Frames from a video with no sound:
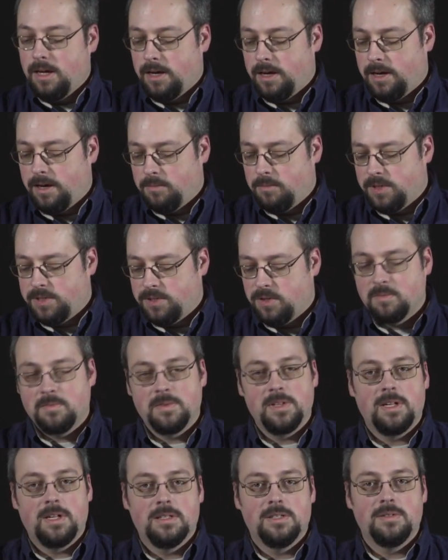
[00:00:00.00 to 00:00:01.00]
which
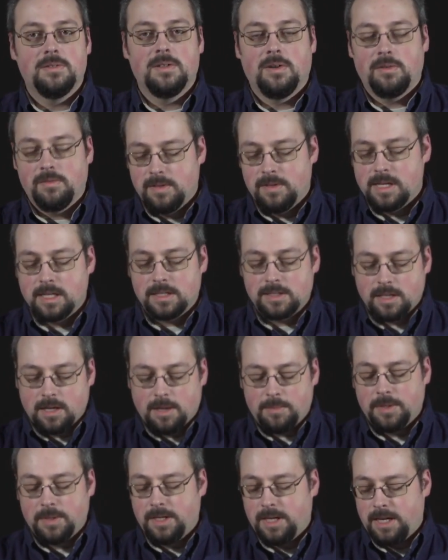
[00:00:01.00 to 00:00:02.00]
hopefully I'll do over the next
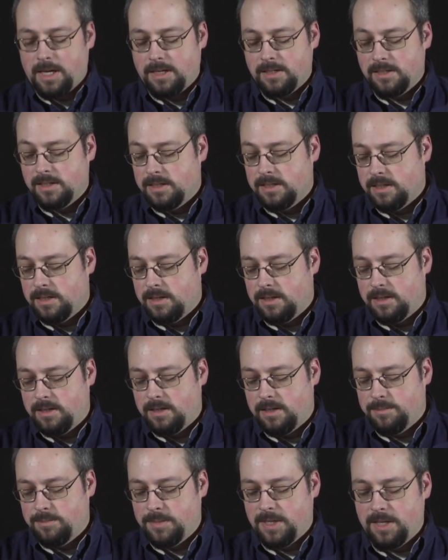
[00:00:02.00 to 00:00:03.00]
couple of days,
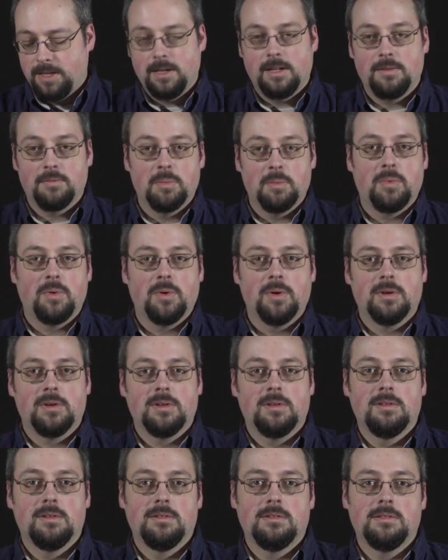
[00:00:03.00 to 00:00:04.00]
and I'll report
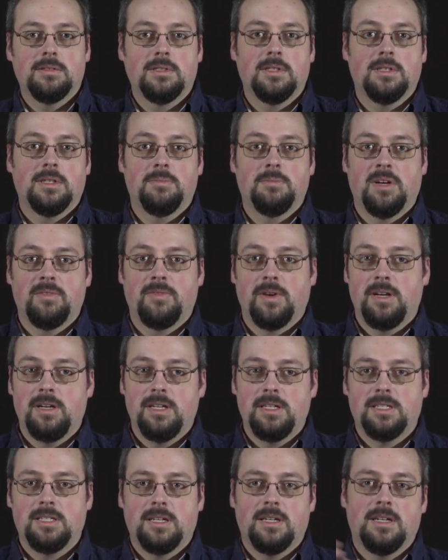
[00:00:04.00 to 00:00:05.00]
on my
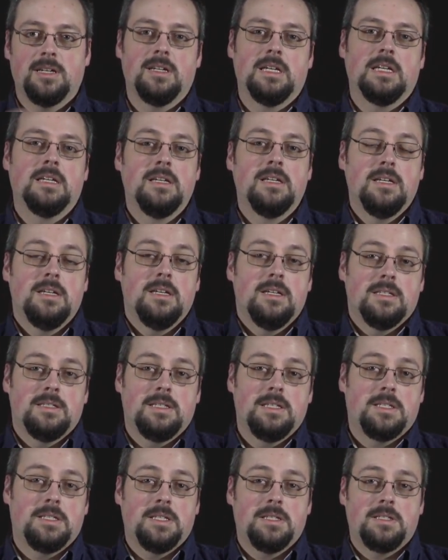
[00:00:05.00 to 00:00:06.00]
findings on
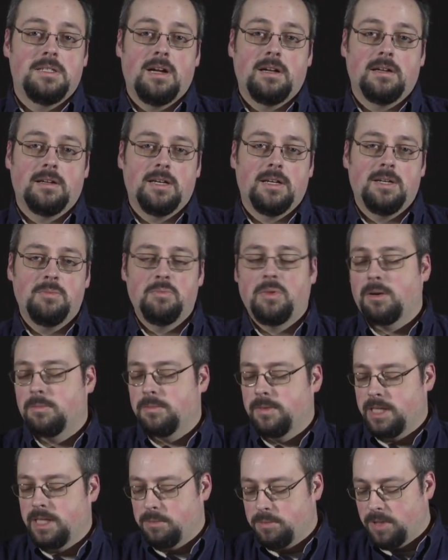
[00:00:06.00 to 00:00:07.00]
zsys.com,
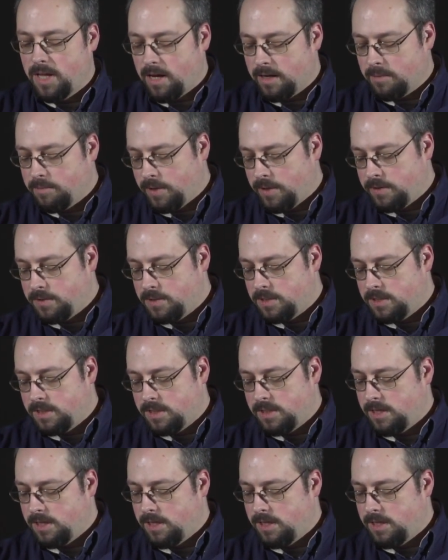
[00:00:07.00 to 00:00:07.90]
probably in a blog post.